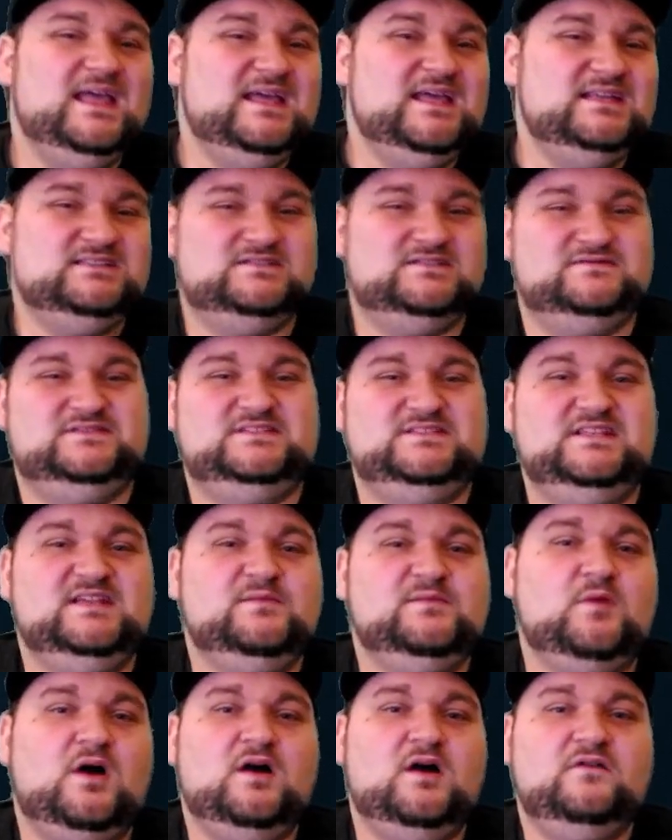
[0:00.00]
of
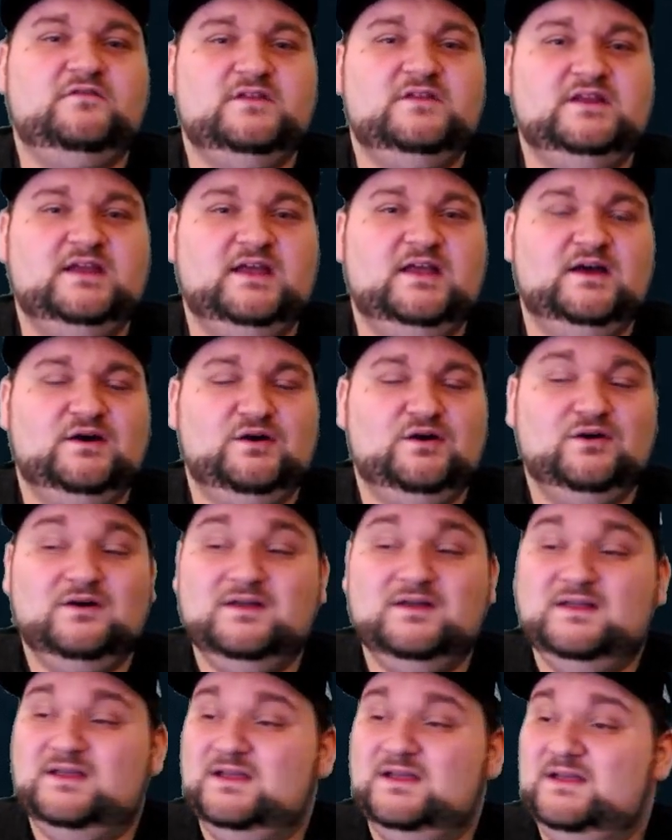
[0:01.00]
Sigmar video.
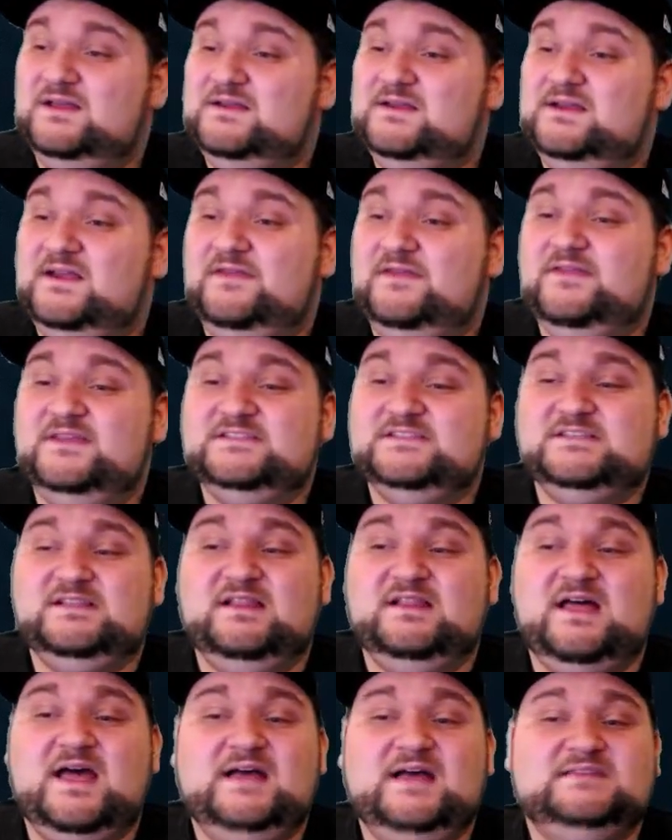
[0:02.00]
In this
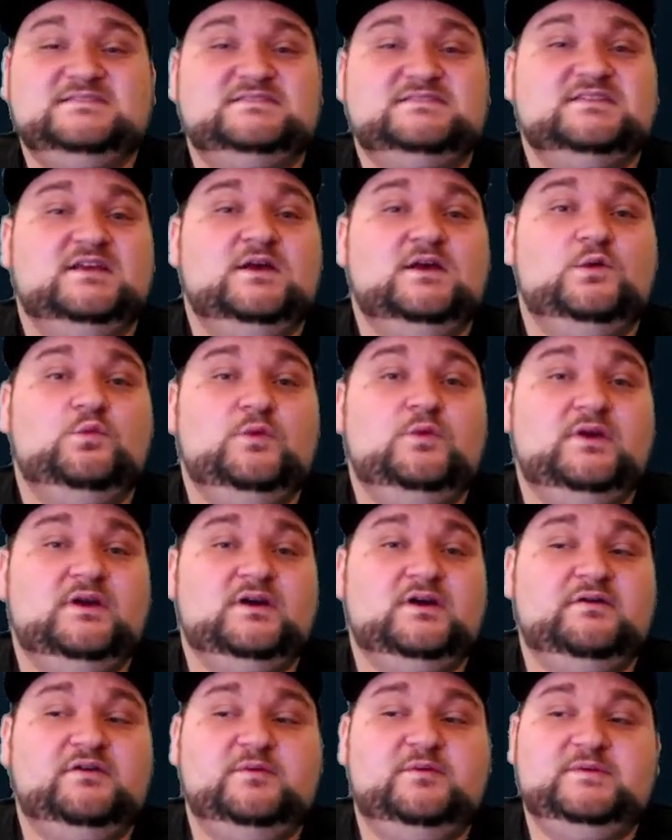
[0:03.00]
class, we are
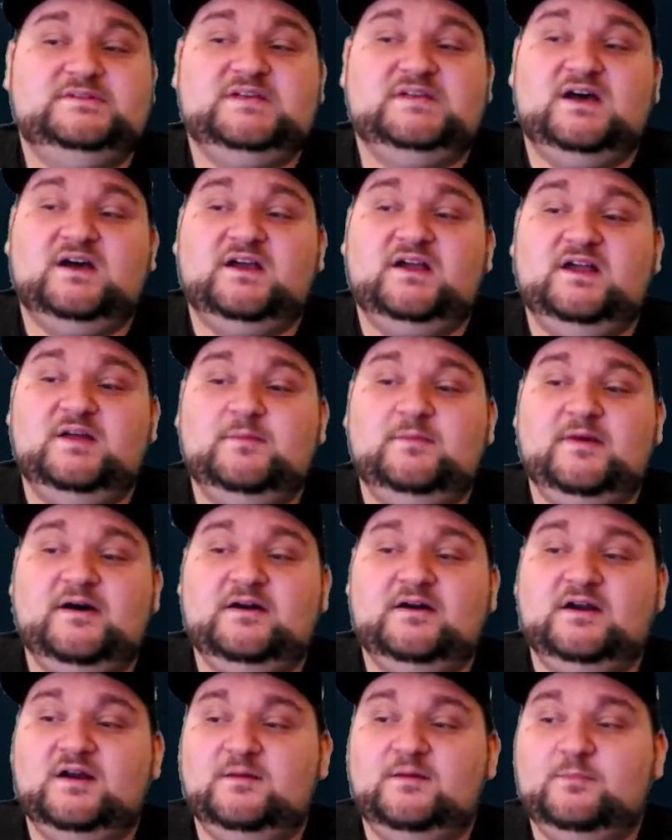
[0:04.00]
going to be talking about
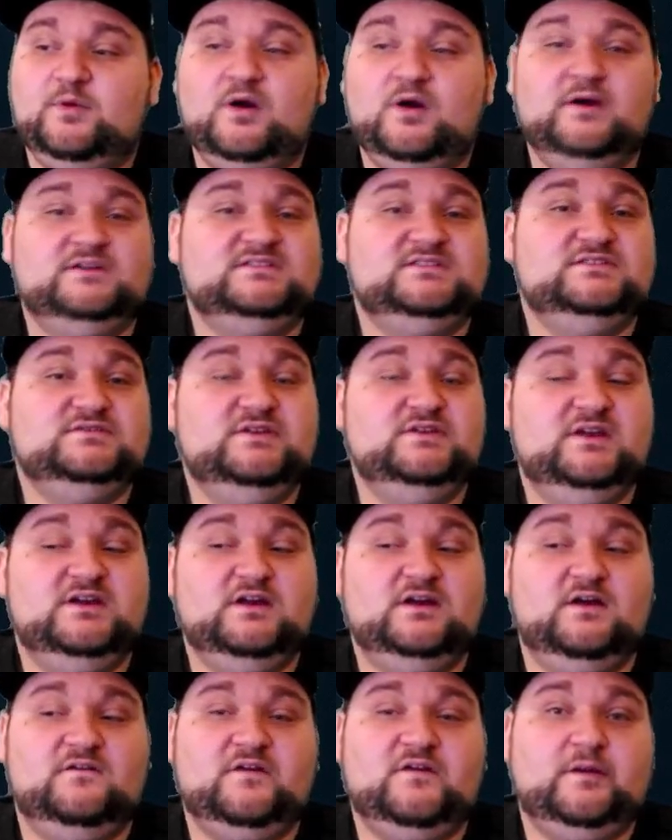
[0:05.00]
our part 2 here
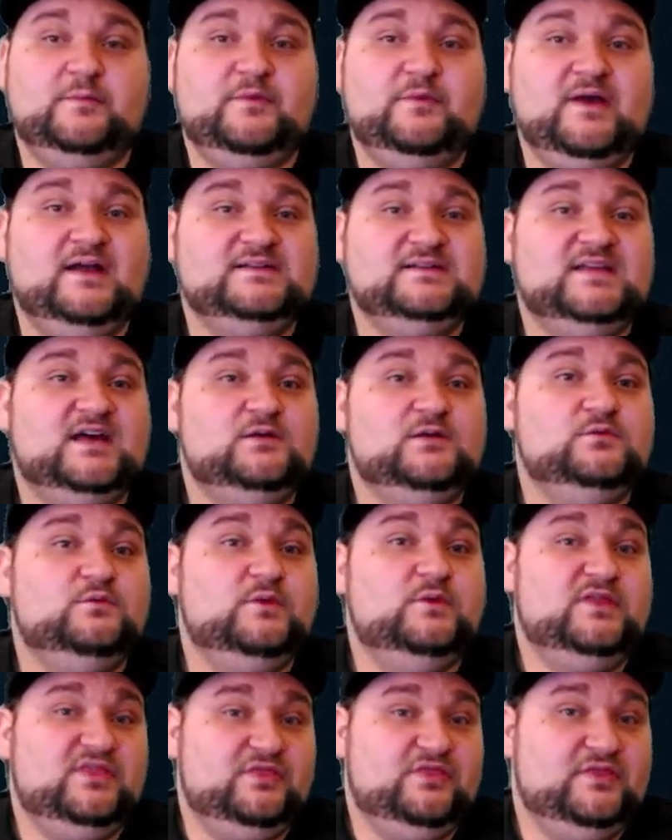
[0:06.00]
of our breakdown
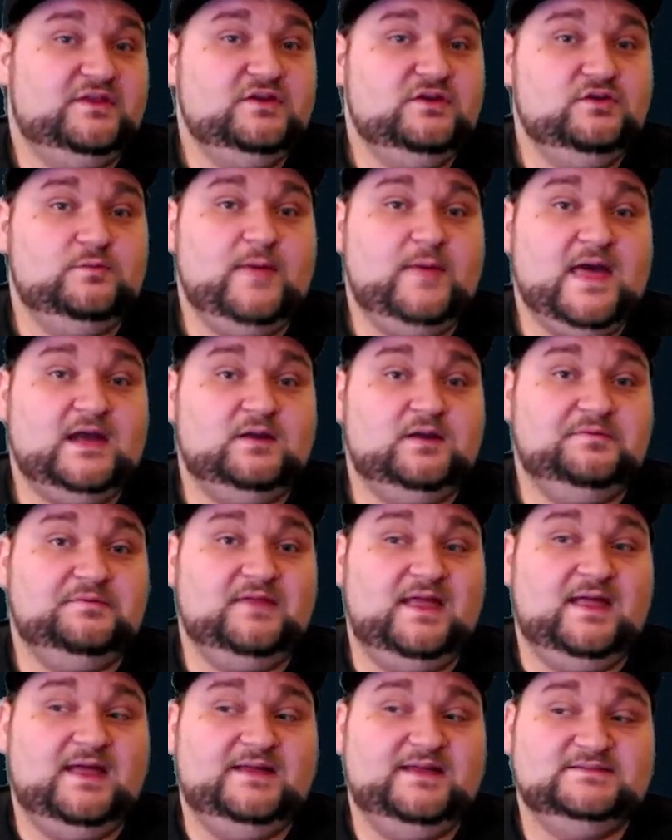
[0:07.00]
with the new battle
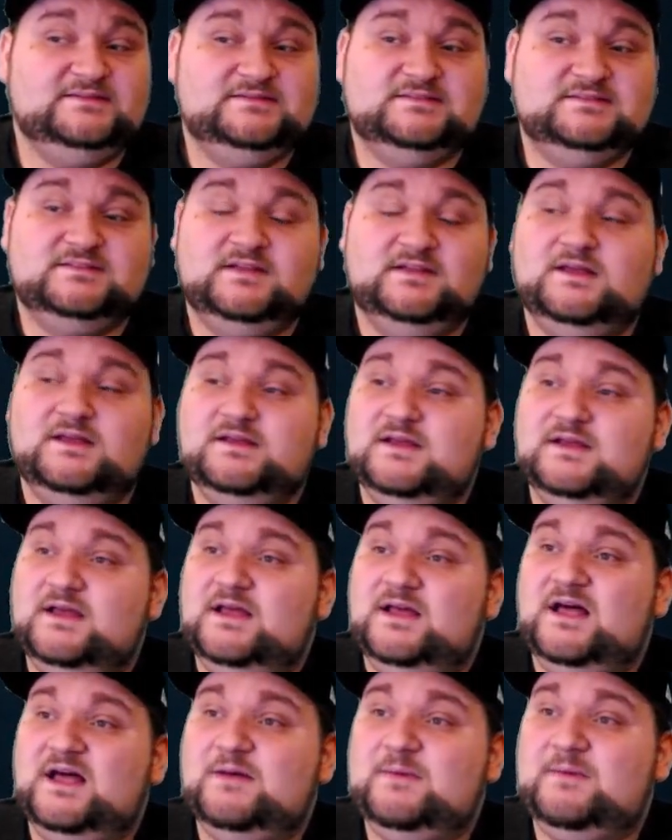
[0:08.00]
plans.
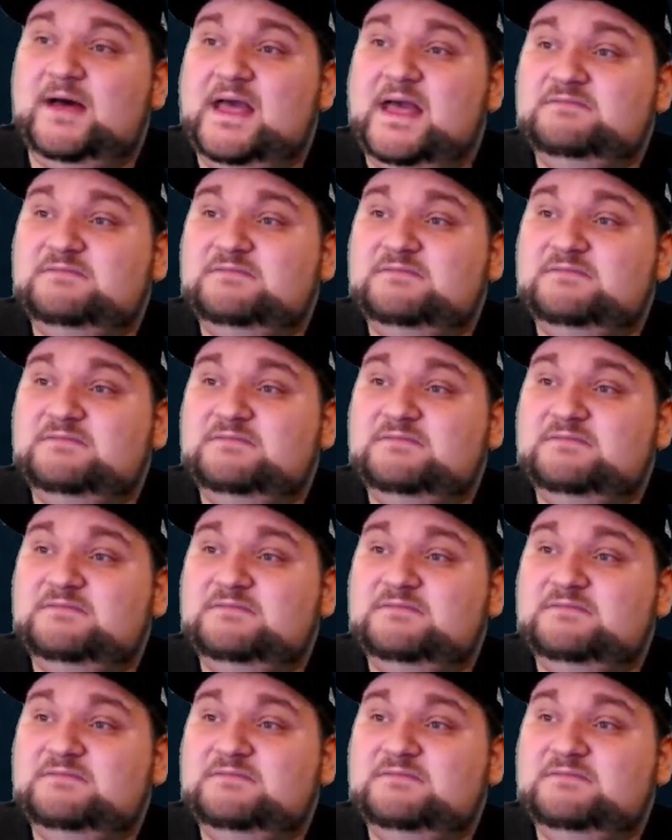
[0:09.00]
I